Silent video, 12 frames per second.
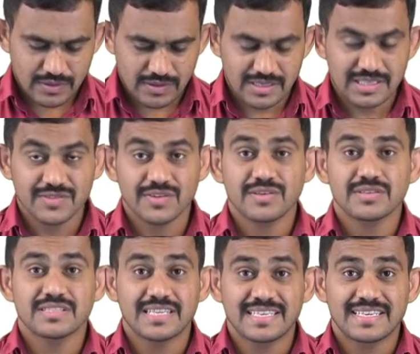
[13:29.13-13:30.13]
This is your
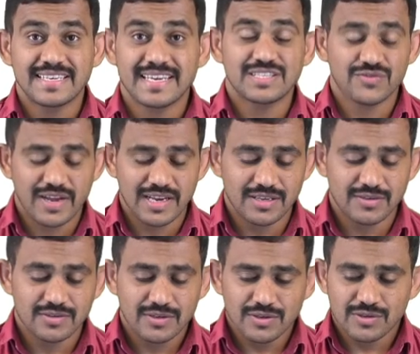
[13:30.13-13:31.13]
ZTH
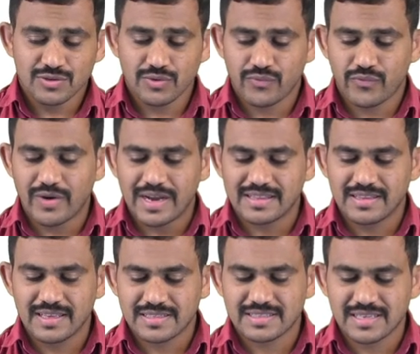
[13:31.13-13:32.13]
value. So for
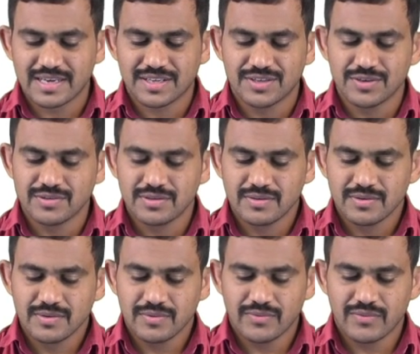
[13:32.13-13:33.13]
this circuit,
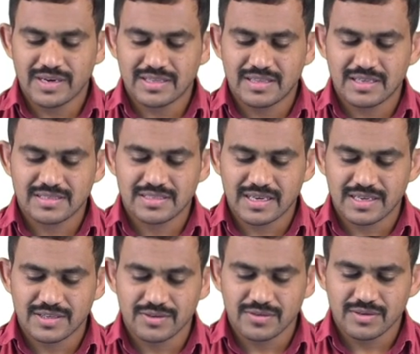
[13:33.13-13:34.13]
your
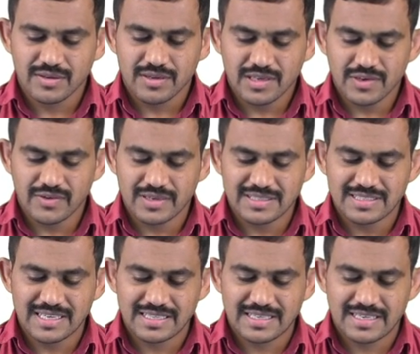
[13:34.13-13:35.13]

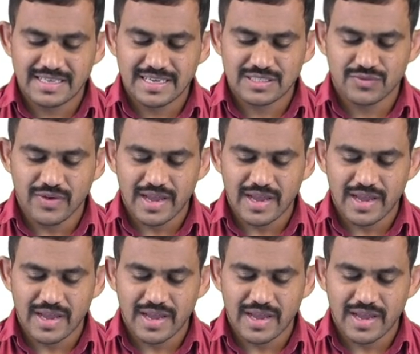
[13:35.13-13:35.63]
ZTH